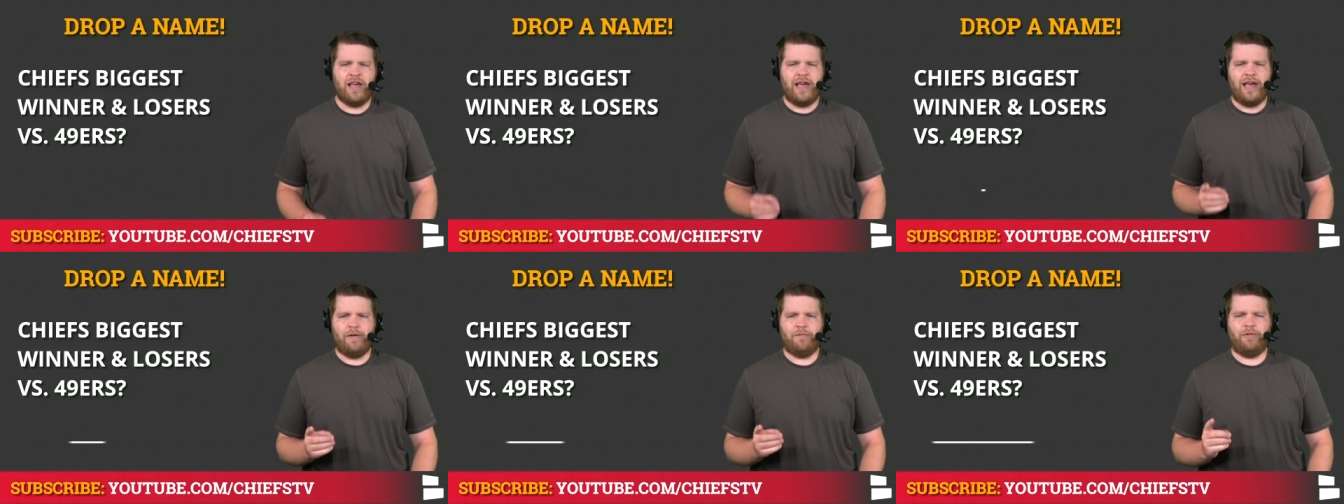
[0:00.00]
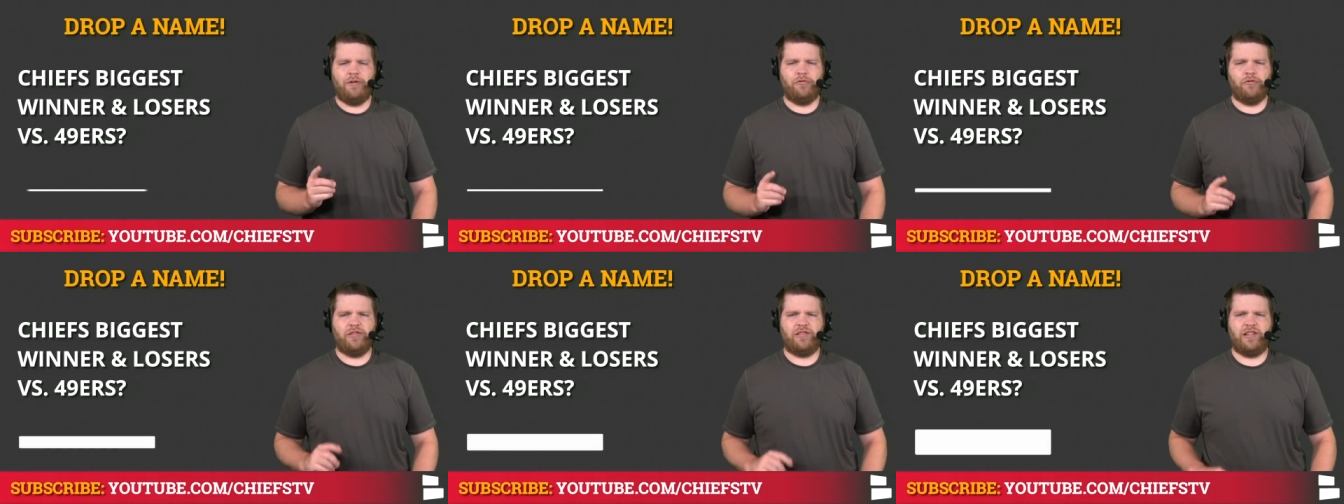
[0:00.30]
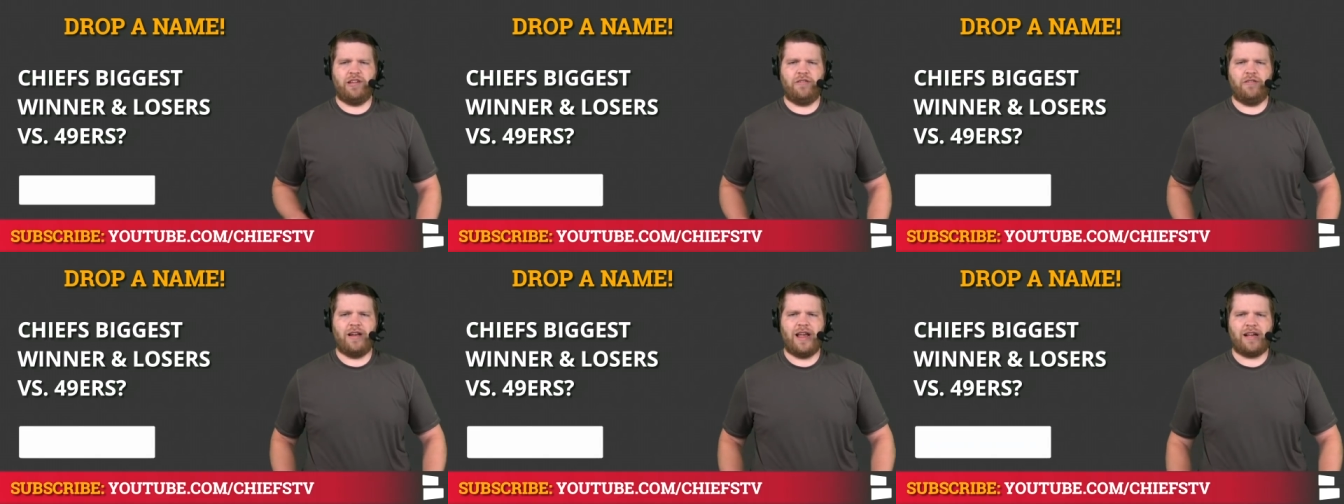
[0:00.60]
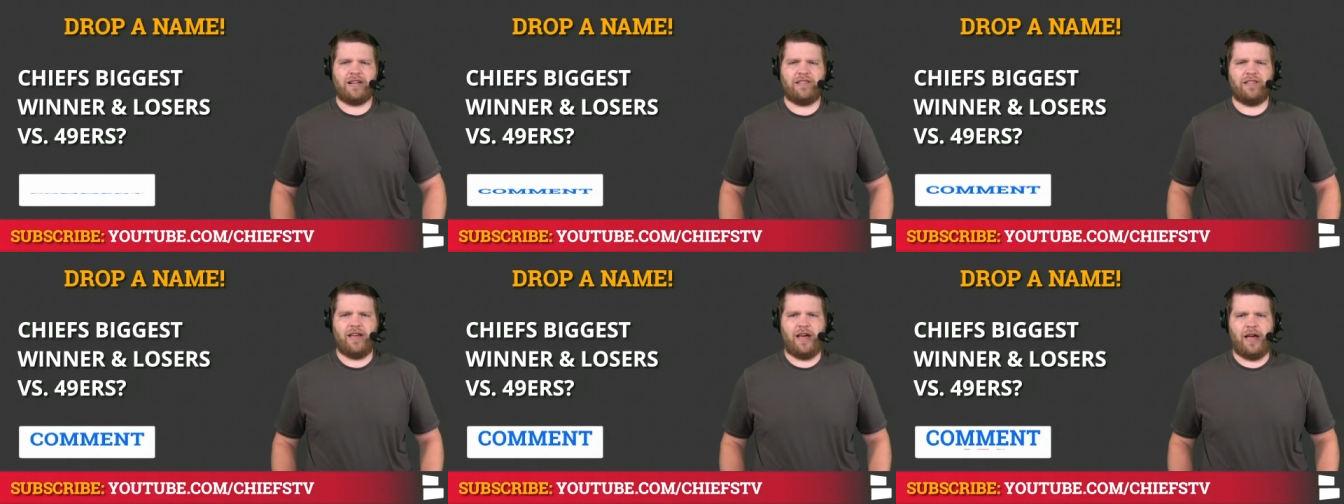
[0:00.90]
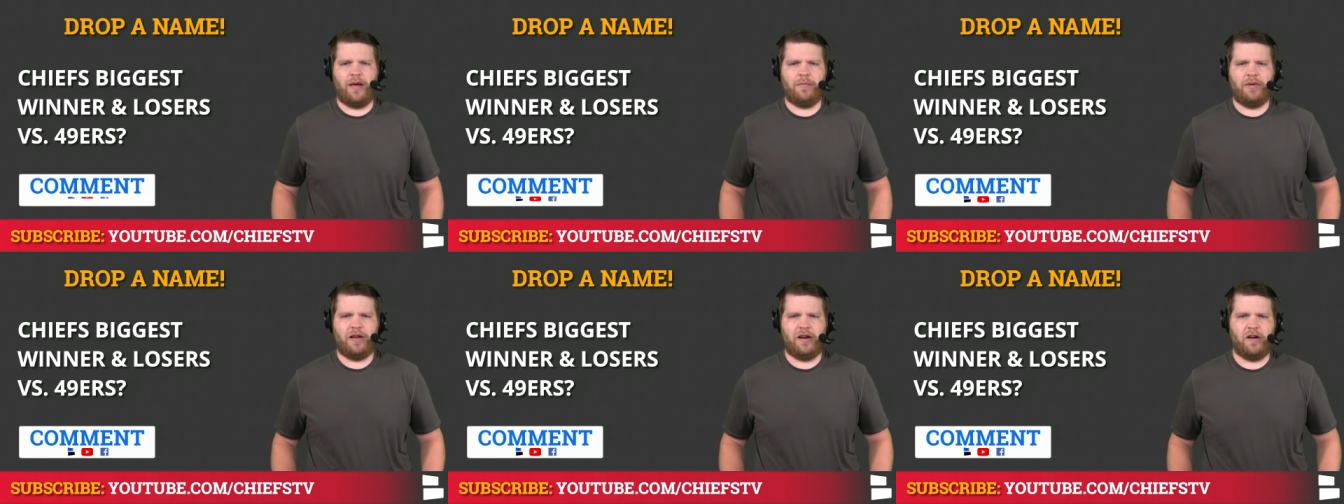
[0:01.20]
And we will see you next
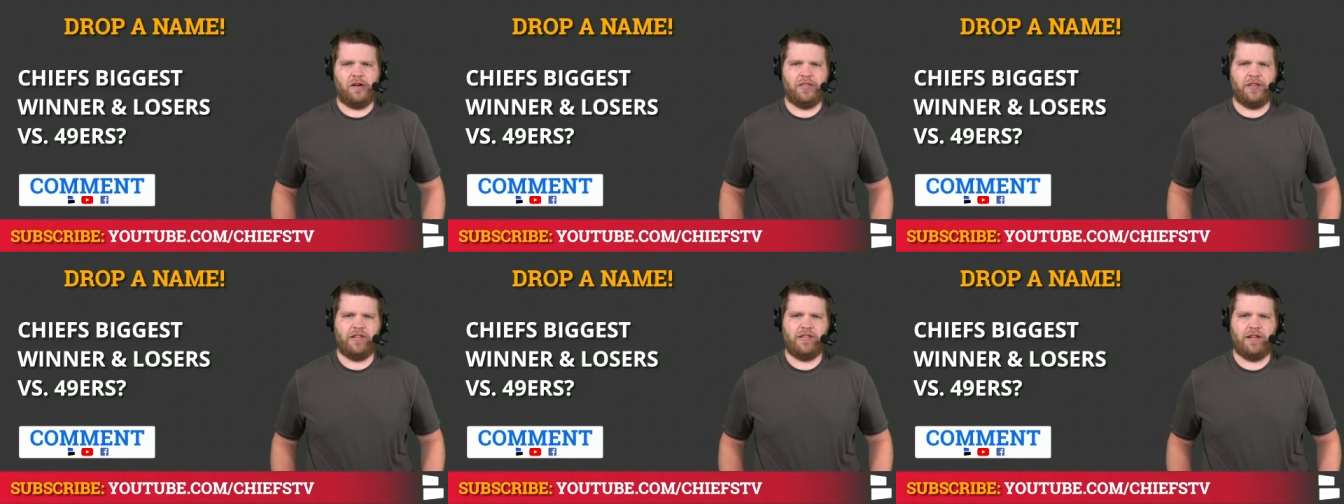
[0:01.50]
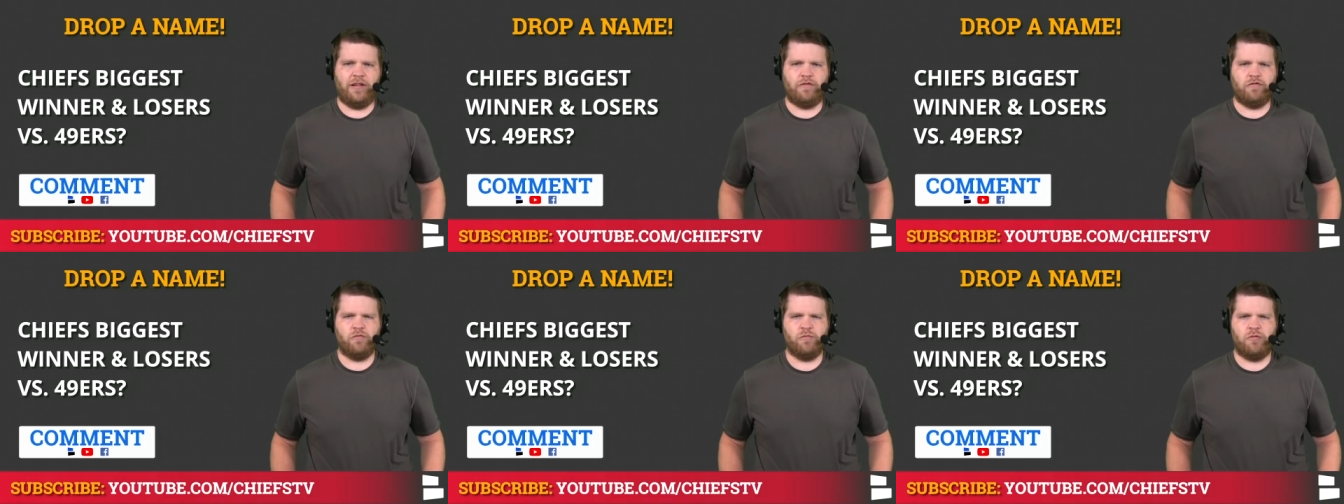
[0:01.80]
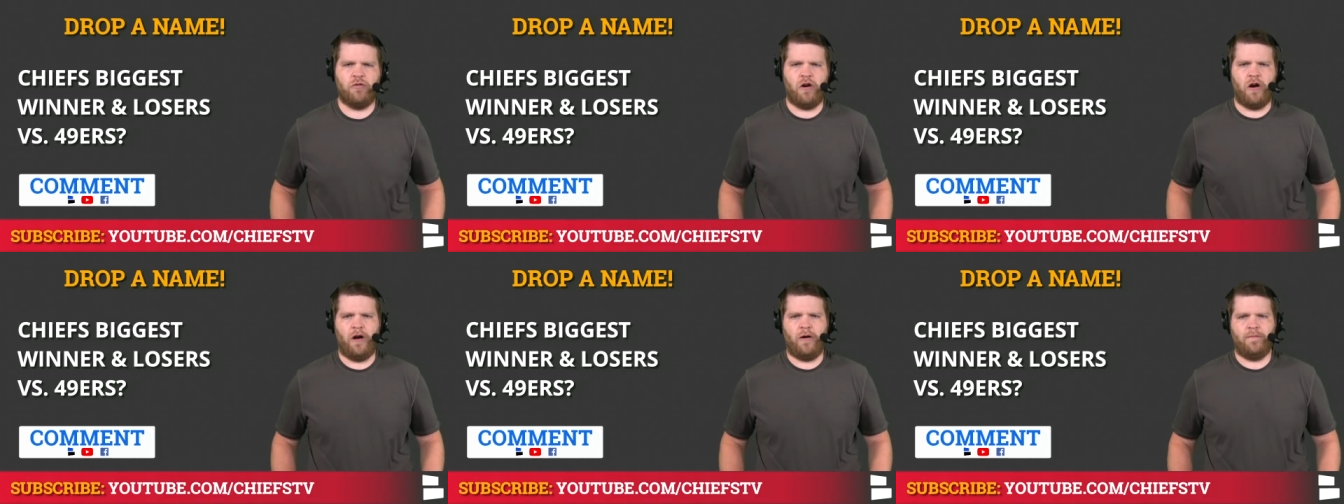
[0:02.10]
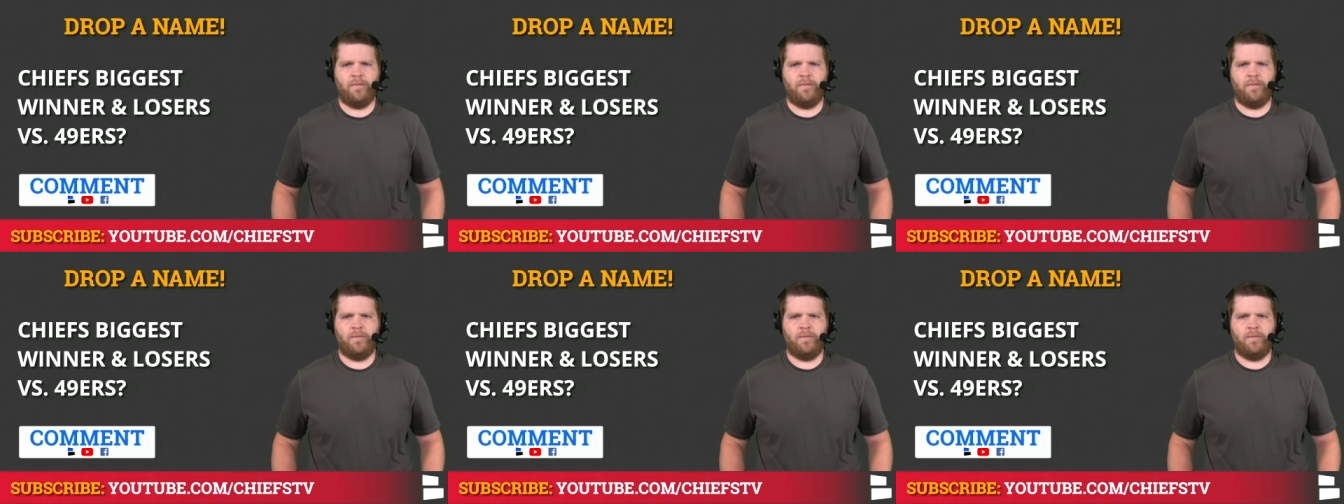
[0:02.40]
time here on the Chiefs Report.